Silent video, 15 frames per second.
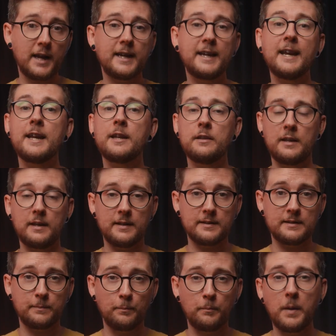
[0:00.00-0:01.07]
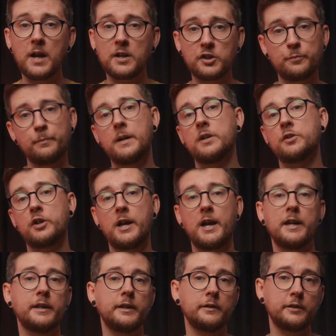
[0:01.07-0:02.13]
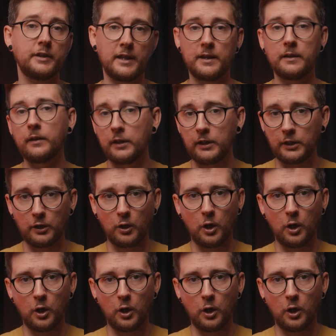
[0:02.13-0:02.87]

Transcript: again is much higher than the